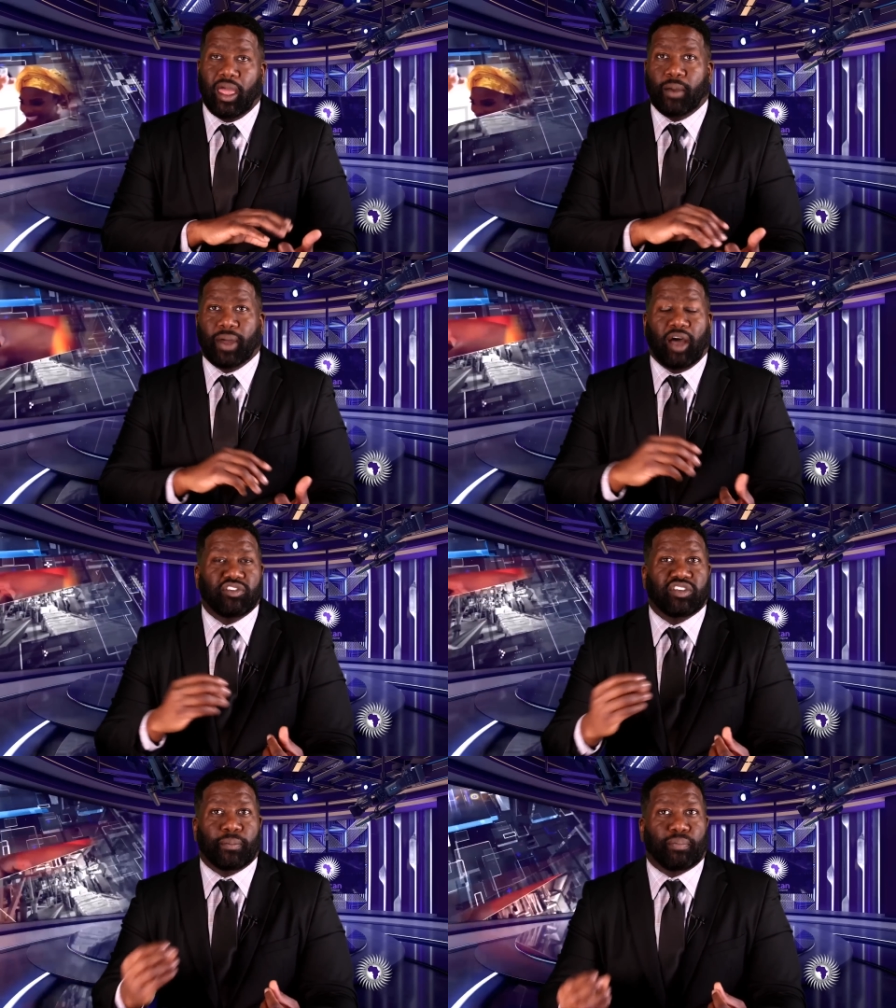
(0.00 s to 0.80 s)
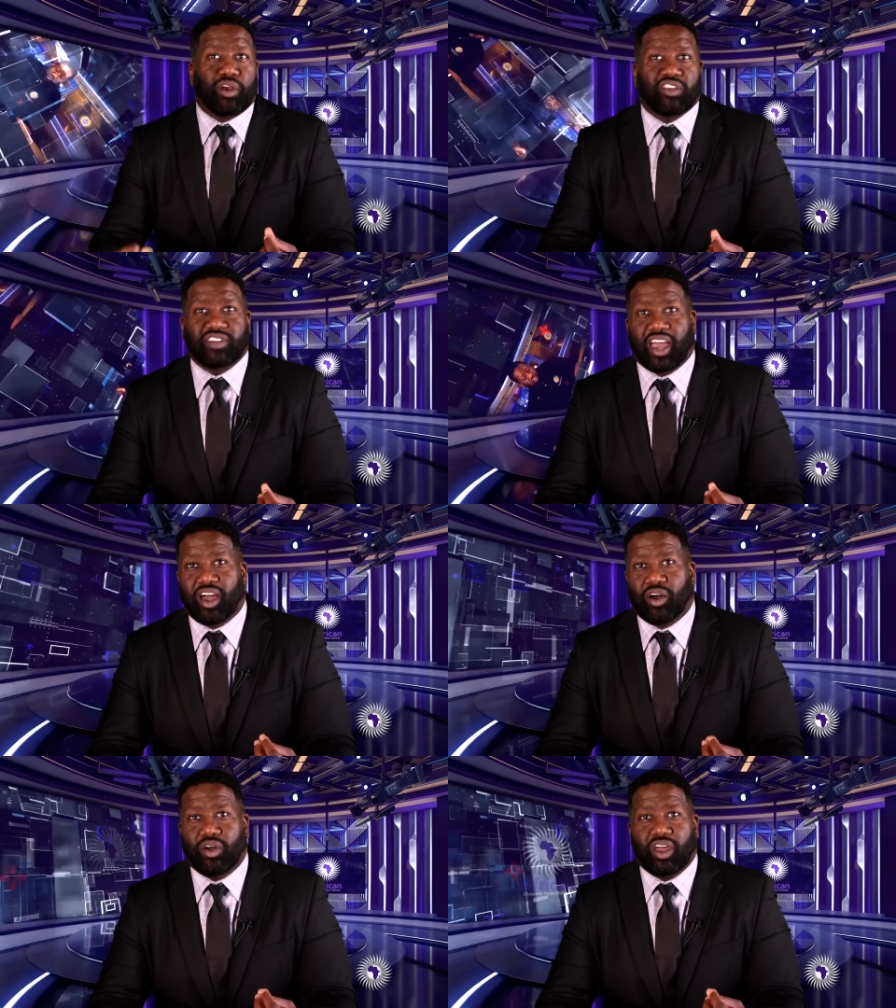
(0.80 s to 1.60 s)
But I was just impressed
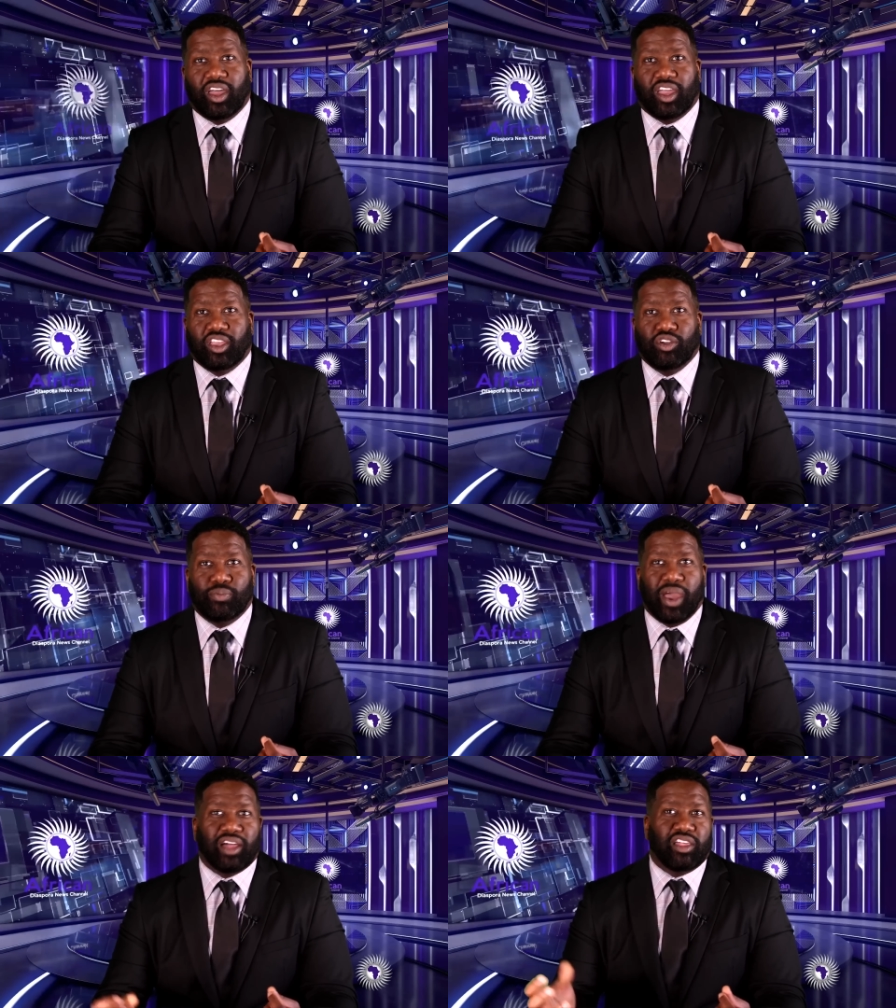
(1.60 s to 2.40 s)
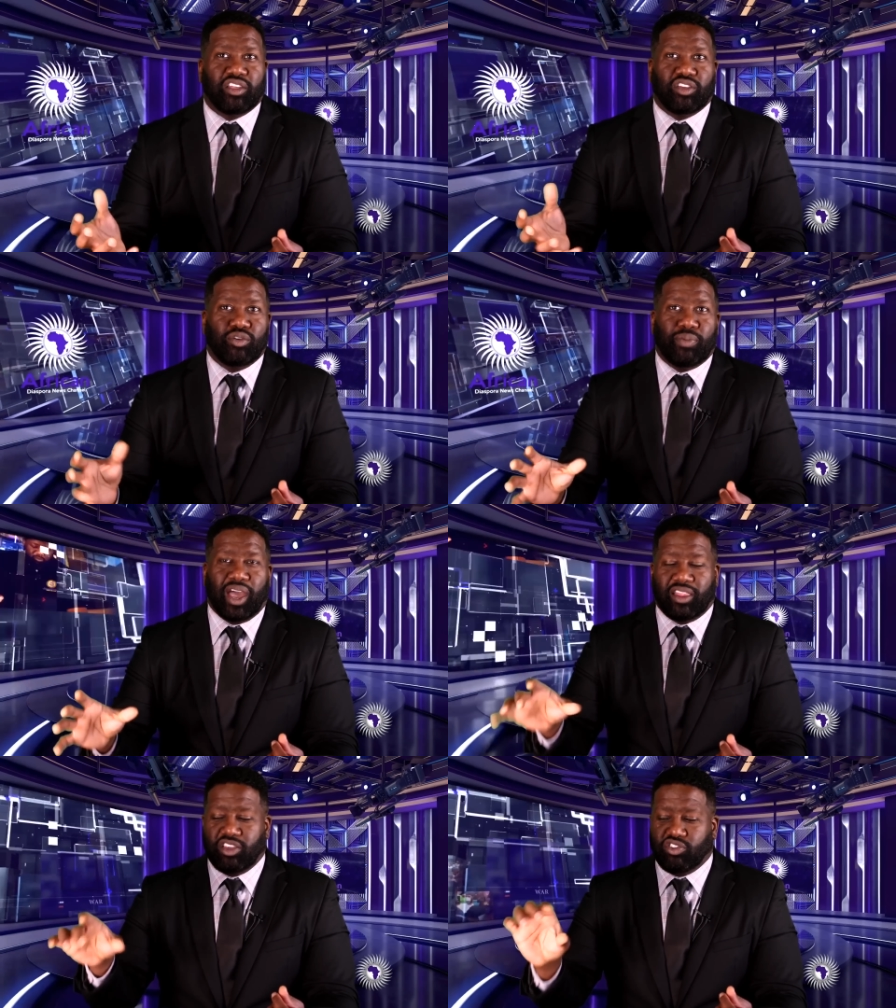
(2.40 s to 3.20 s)
how you barely you
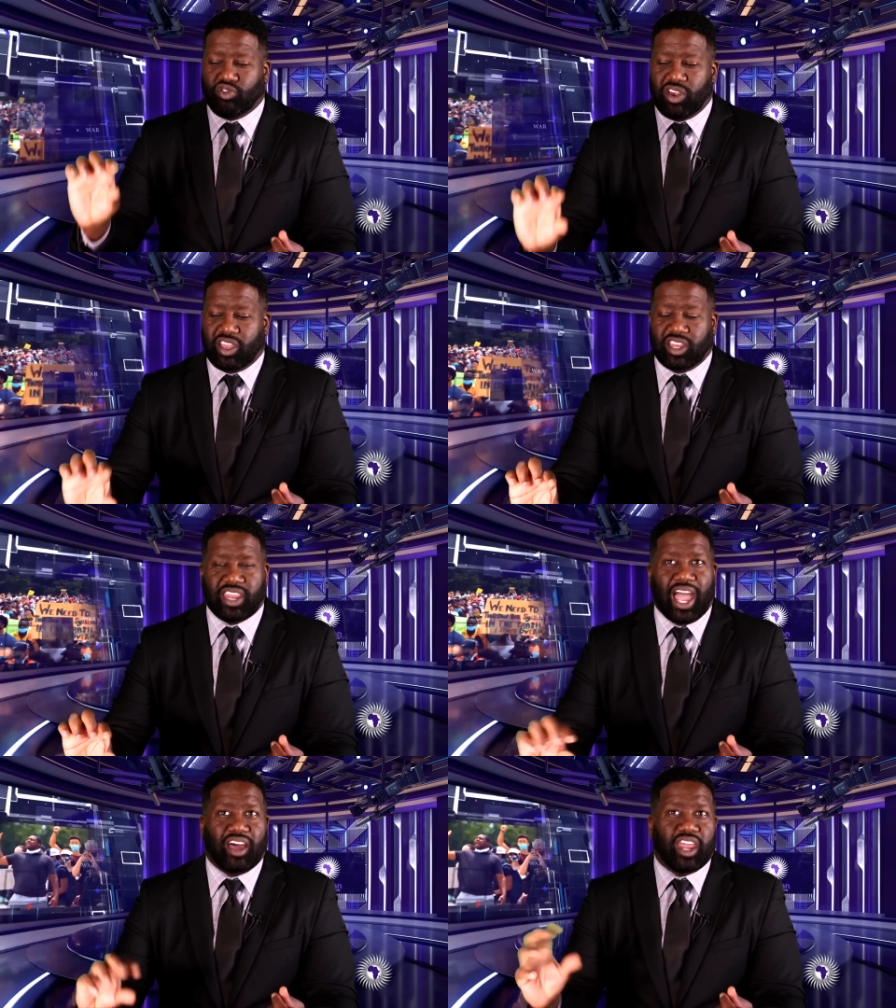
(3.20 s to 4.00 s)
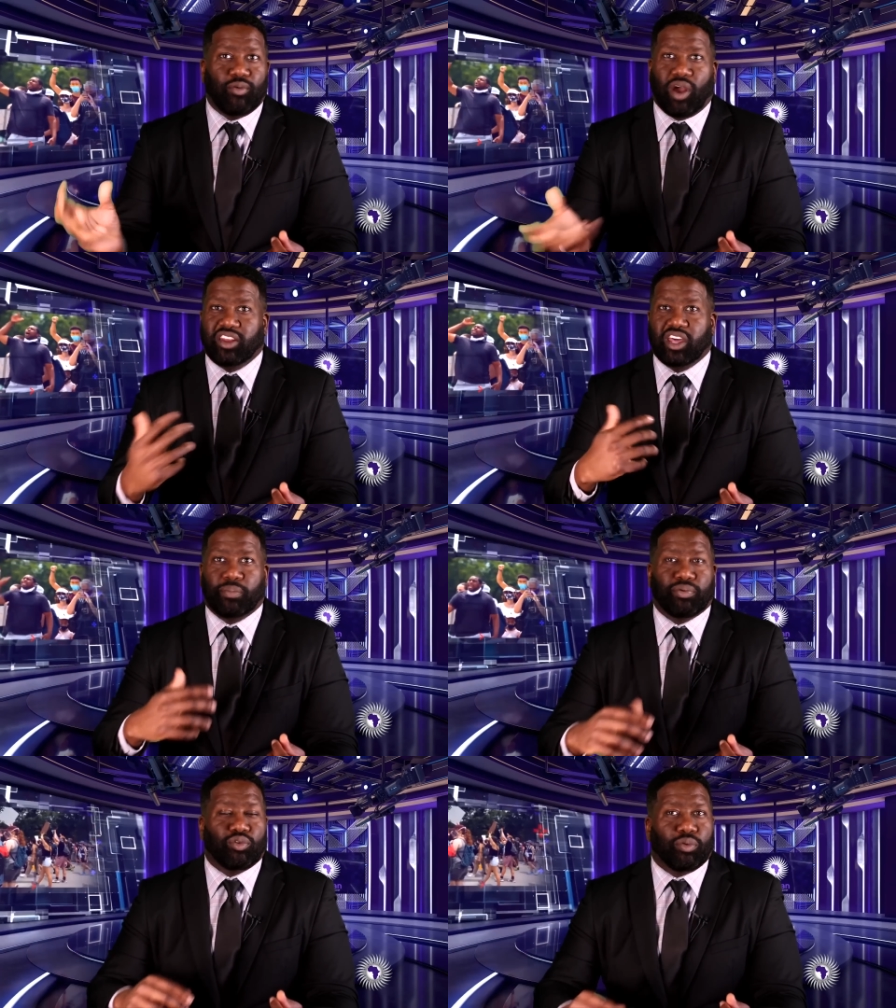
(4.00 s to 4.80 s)
barely your drink get down. They right there
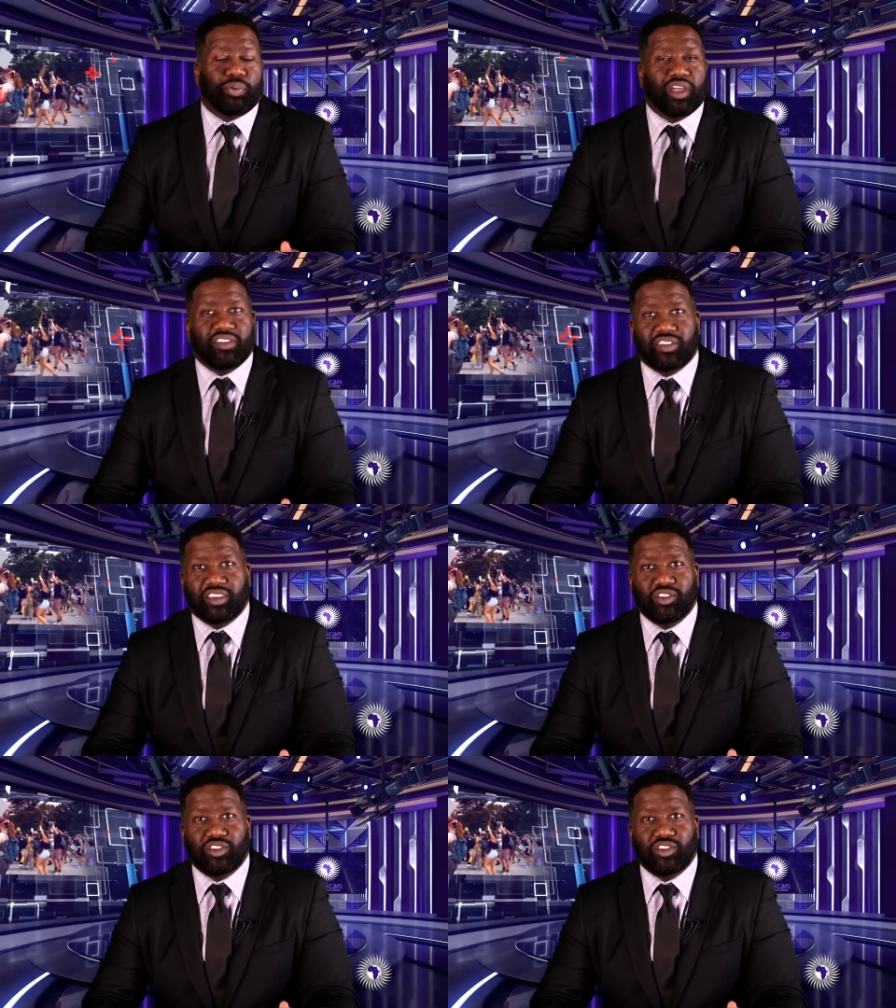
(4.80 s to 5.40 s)
to replace it.